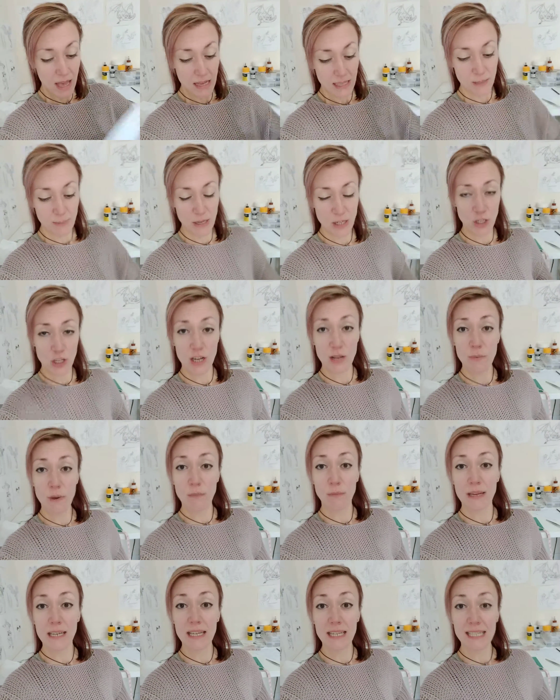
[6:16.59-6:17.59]
Especially when
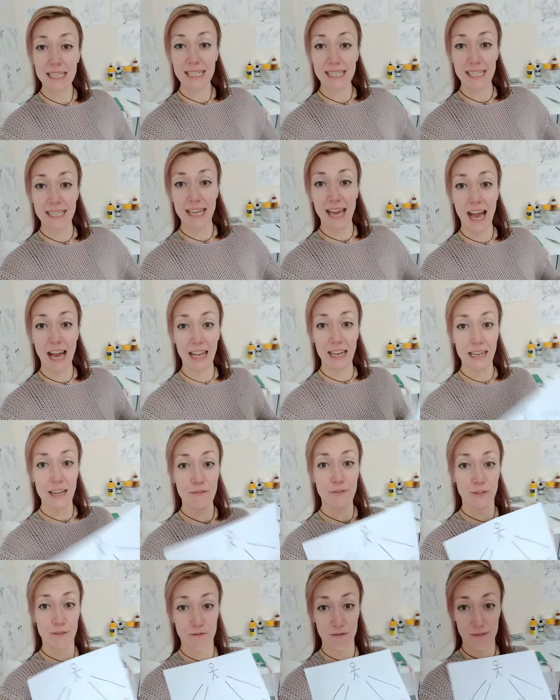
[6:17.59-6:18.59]
we consider our
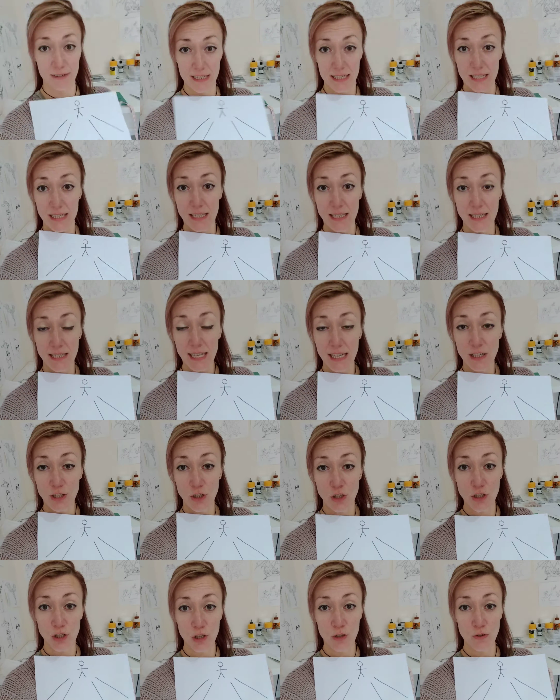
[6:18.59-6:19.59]
liver, for instance, has
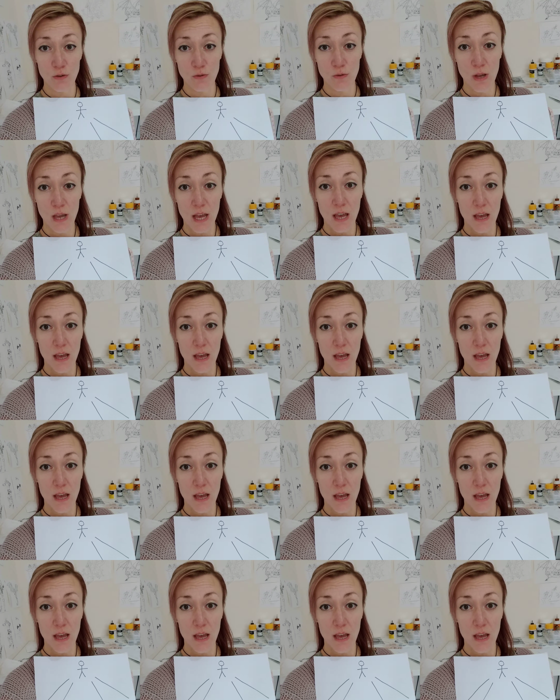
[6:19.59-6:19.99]
two